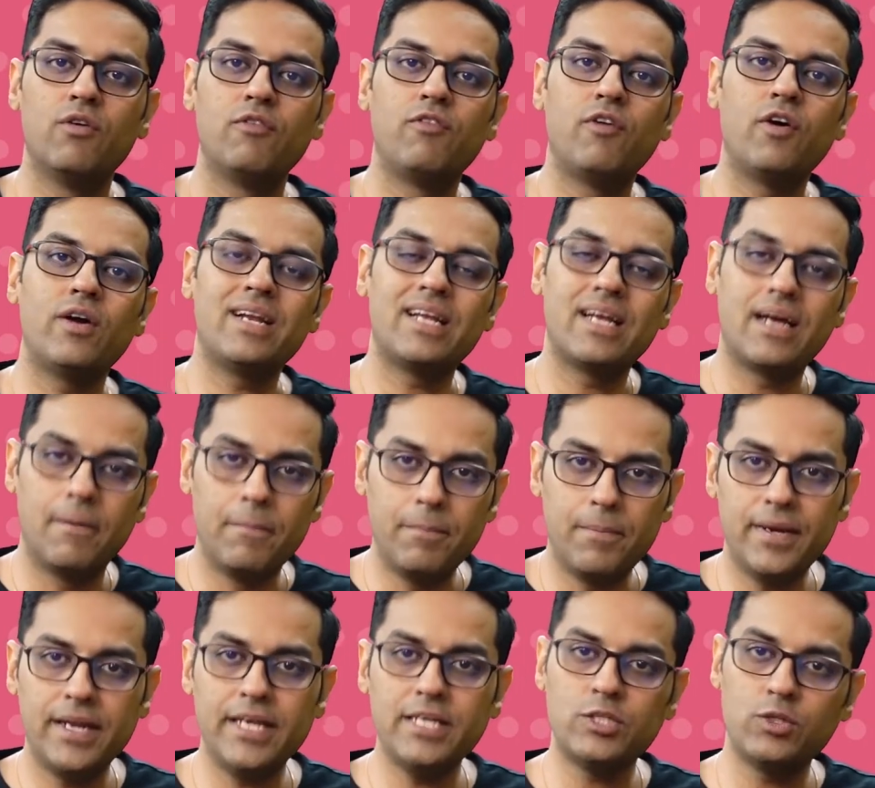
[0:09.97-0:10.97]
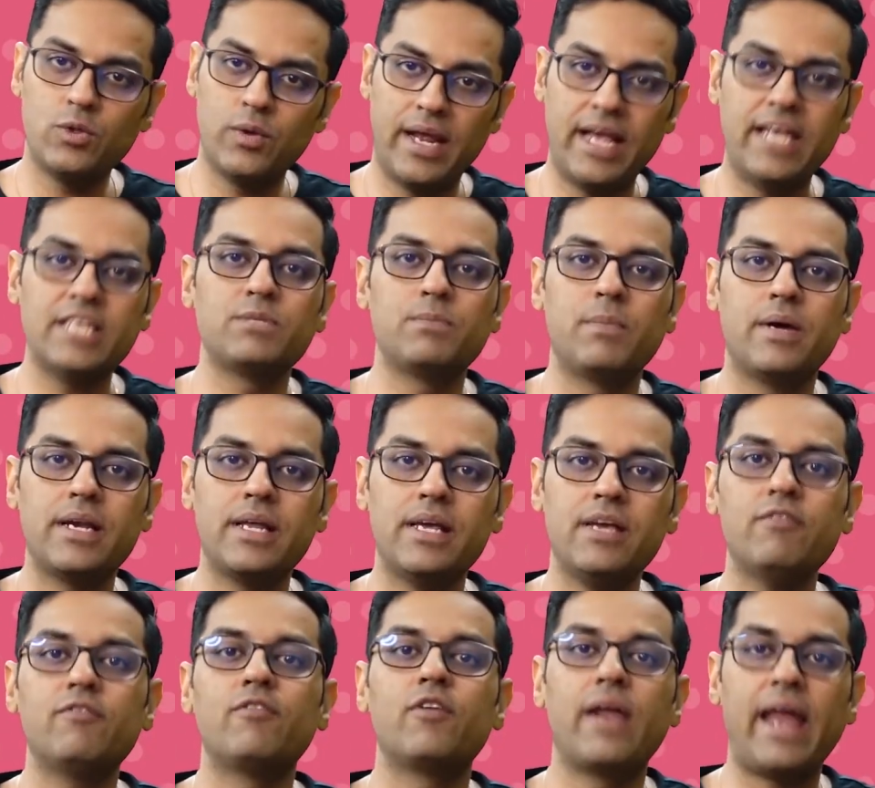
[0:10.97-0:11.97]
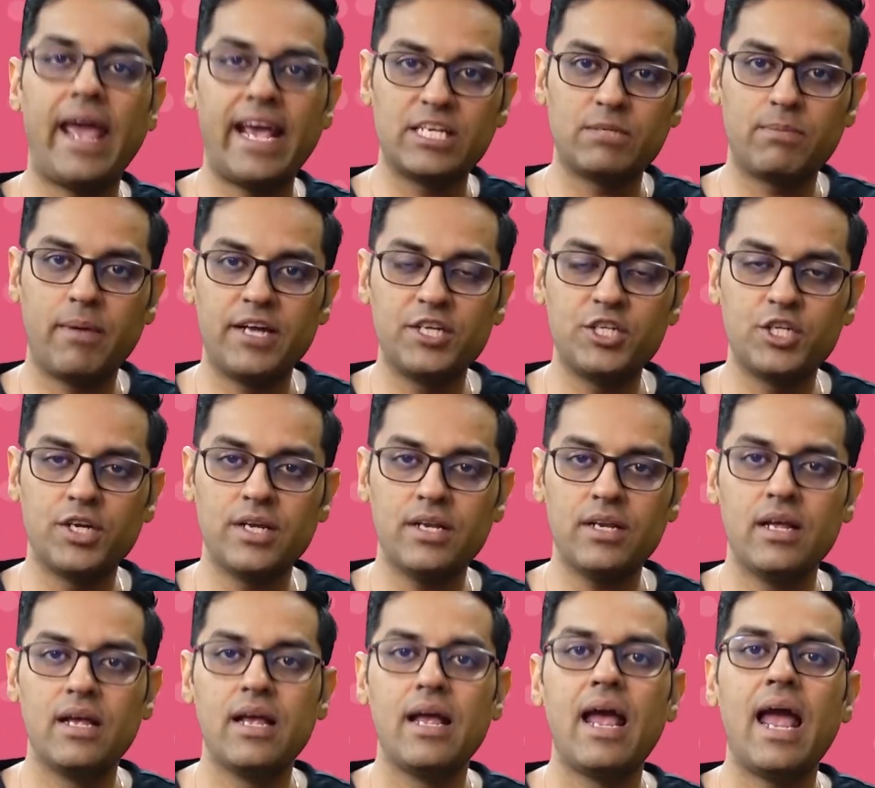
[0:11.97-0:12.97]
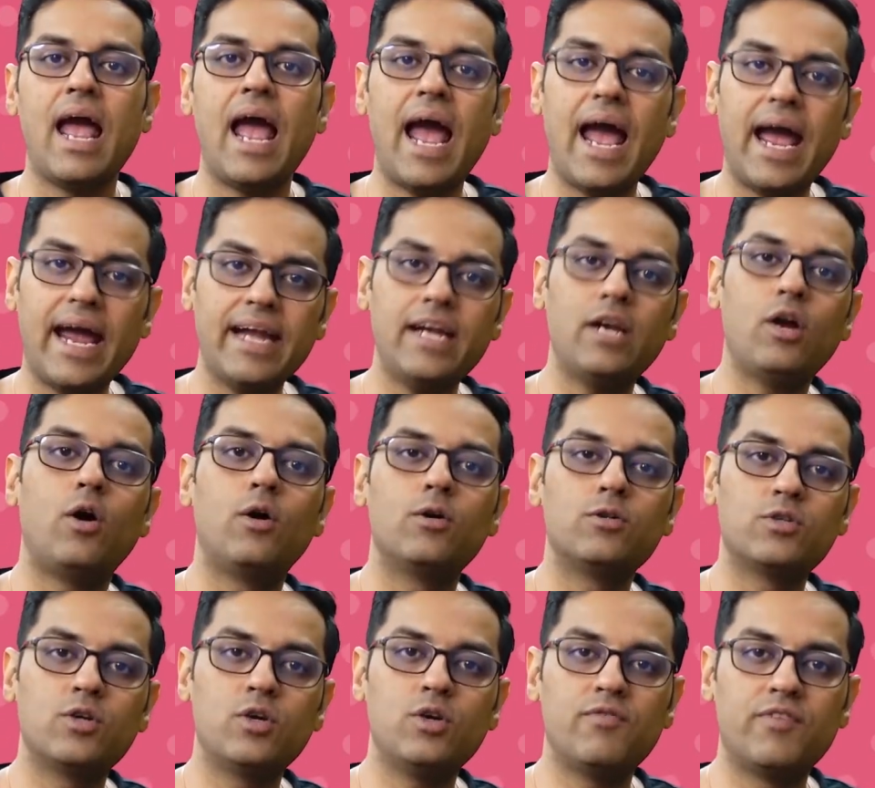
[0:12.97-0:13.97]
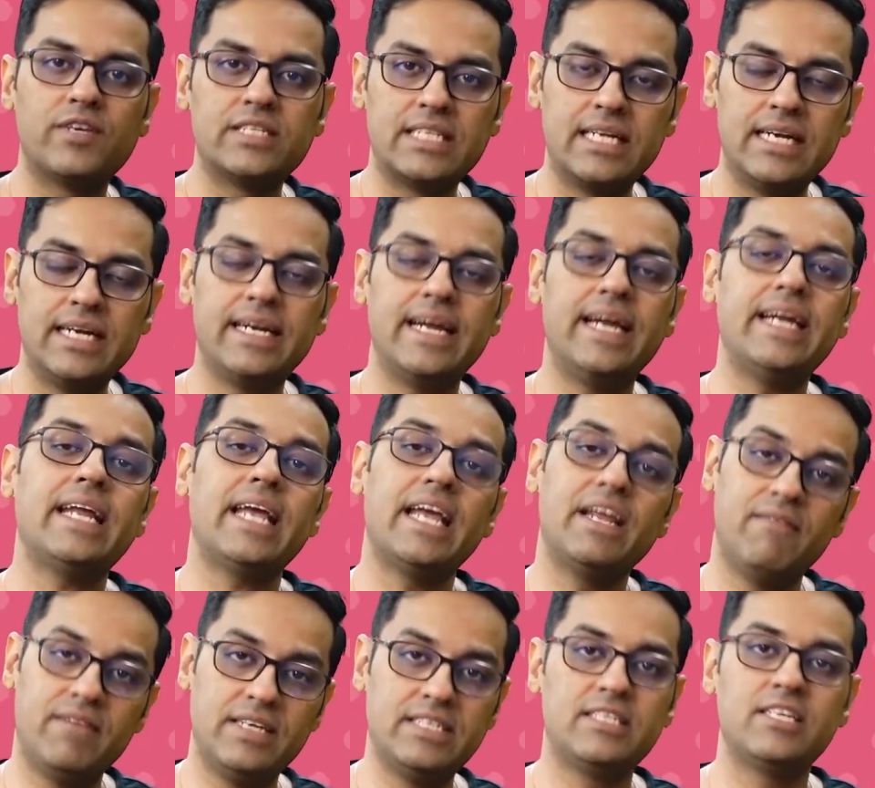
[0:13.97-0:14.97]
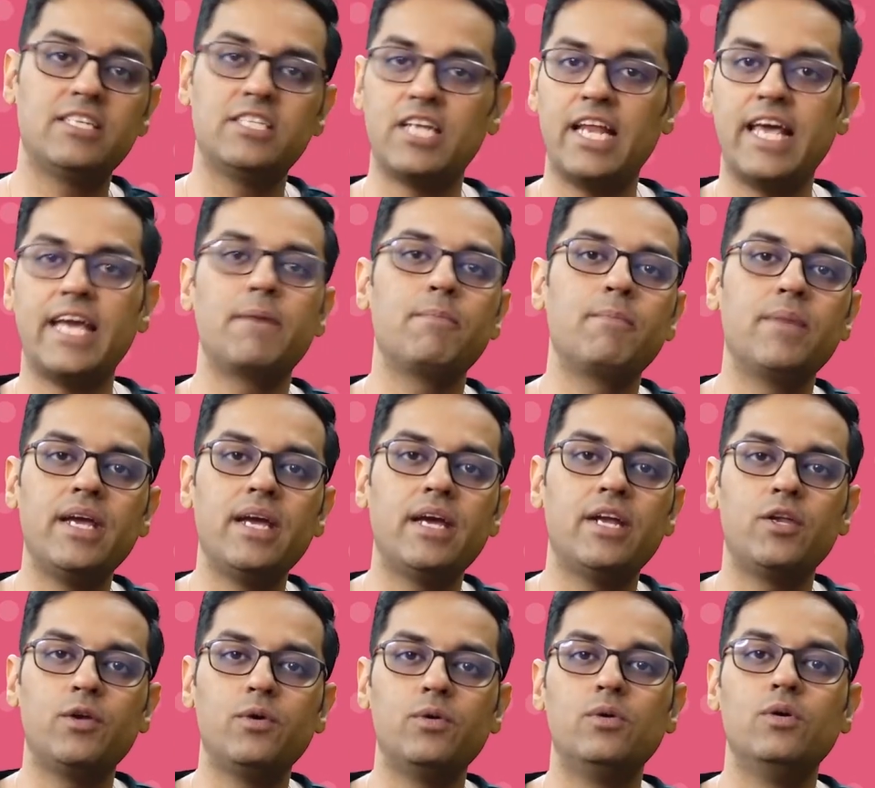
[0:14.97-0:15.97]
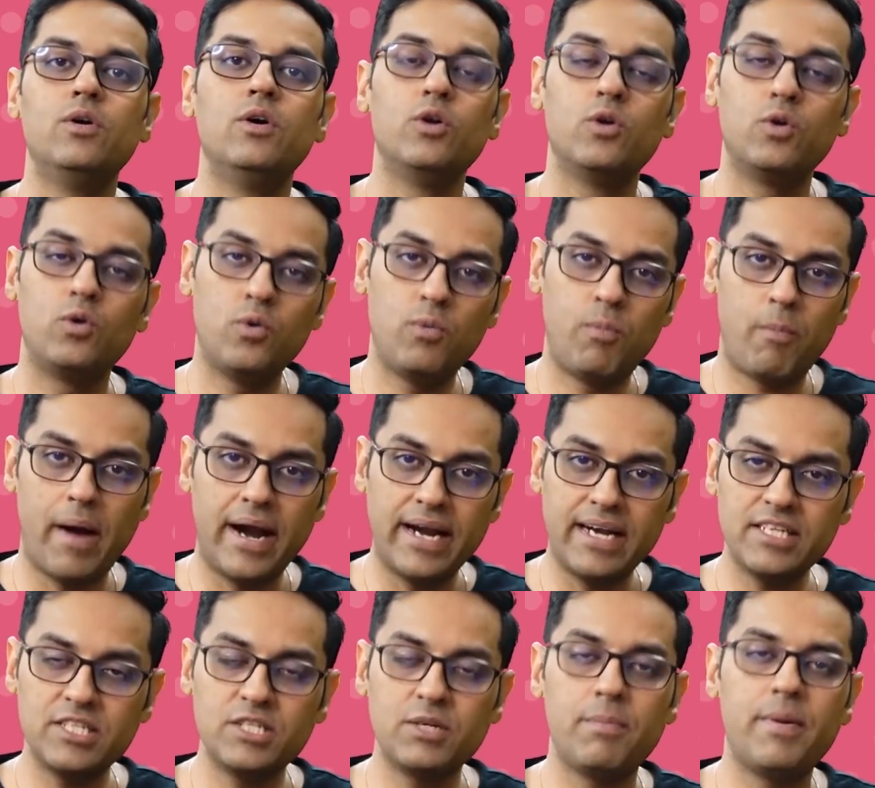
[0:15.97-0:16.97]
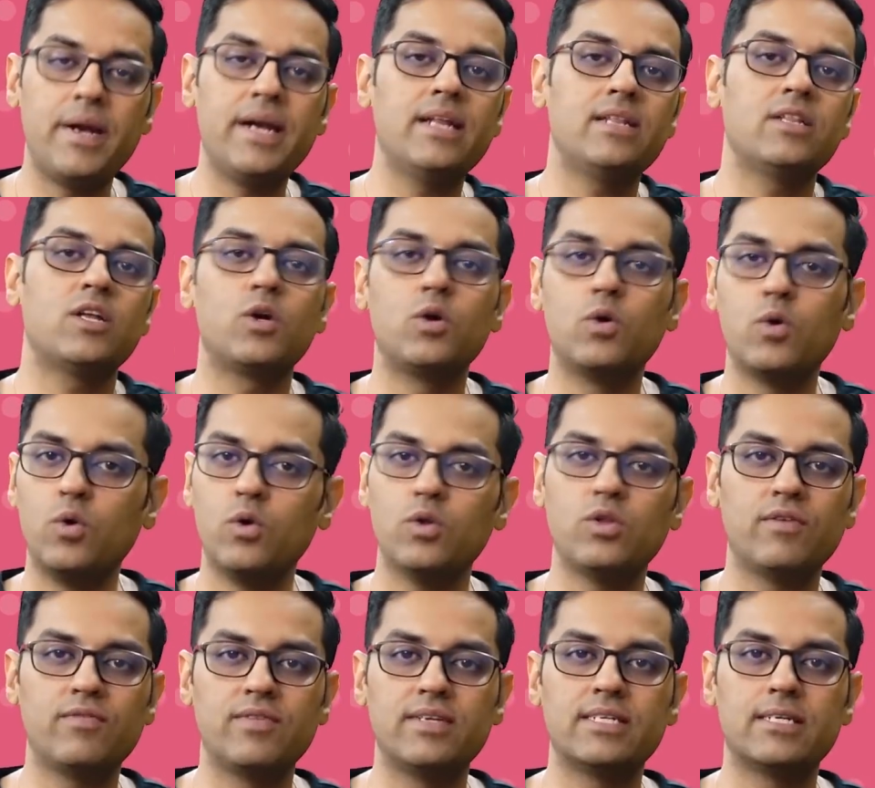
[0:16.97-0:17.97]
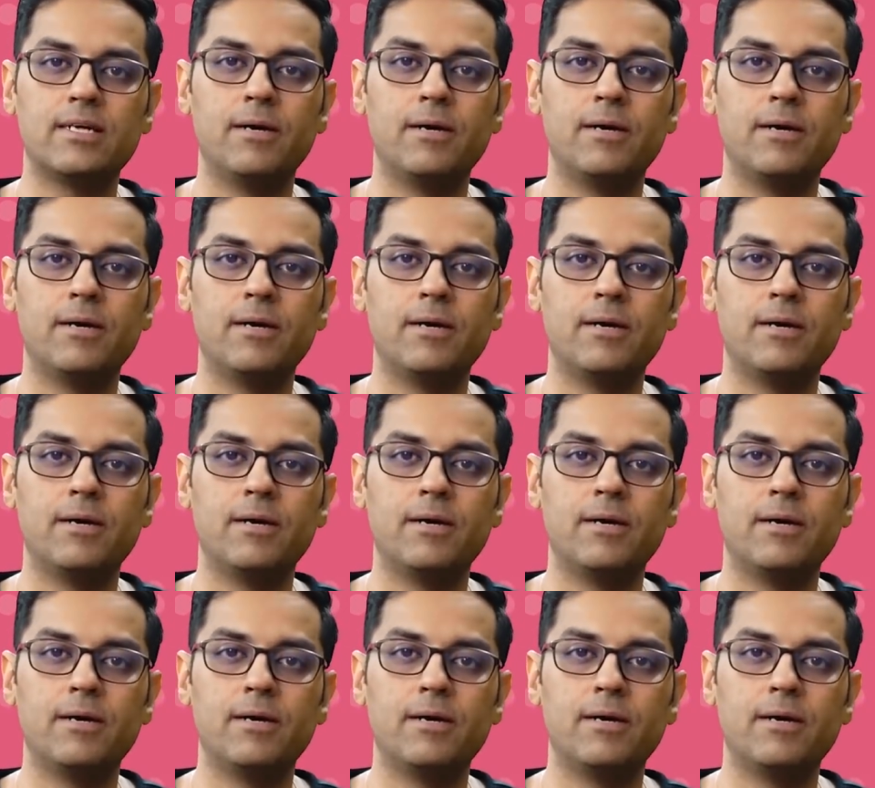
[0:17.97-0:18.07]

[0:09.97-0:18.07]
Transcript: for companies to raise money for expansion and also to facilitate investors like me and you to participate in the growth of this